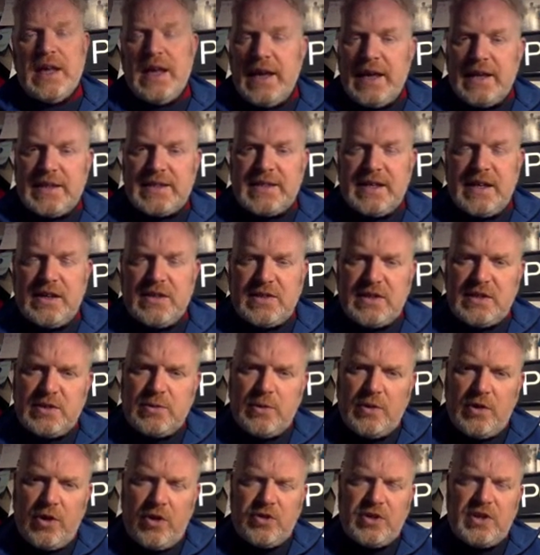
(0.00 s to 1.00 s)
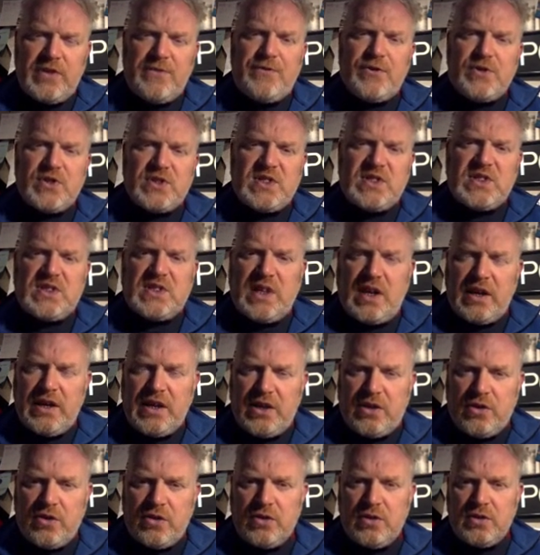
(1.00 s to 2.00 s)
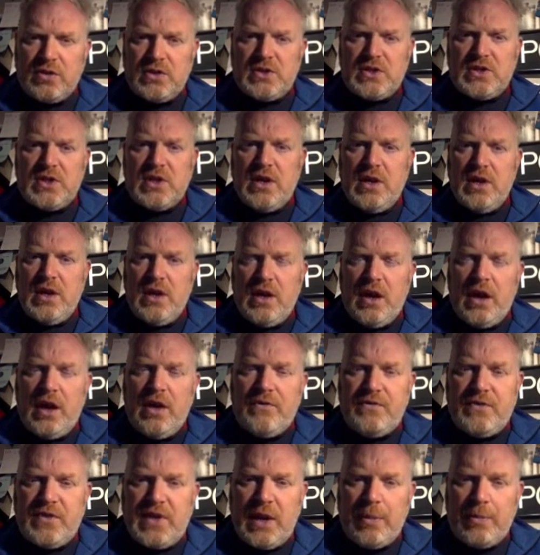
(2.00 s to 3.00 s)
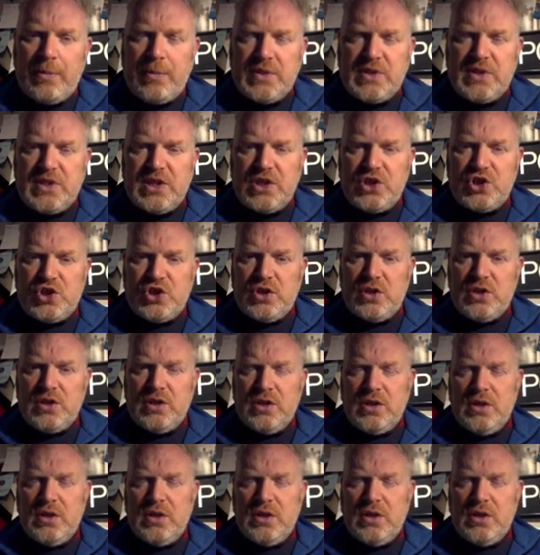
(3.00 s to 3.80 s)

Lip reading: It tells us we've got different cycles of deposition,